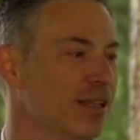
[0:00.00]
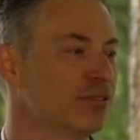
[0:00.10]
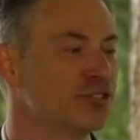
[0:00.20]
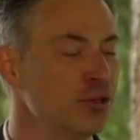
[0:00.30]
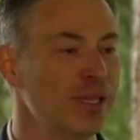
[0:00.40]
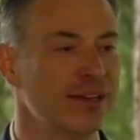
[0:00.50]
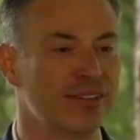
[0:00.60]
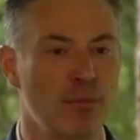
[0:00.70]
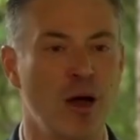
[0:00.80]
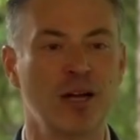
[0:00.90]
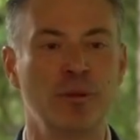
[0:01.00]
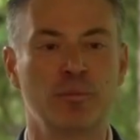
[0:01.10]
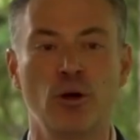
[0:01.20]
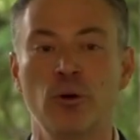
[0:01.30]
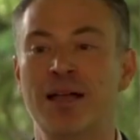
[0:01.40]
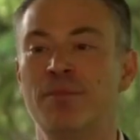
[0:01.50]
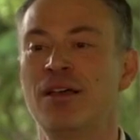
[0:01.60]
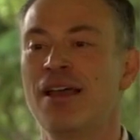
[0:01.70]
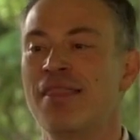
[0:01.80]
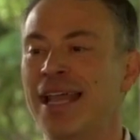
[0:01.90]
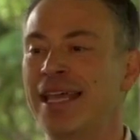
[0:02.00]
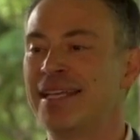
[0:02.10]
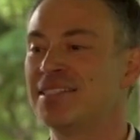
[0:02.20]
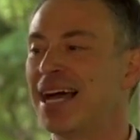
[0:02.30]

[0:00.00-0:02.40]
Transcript: truly a remarkable program that is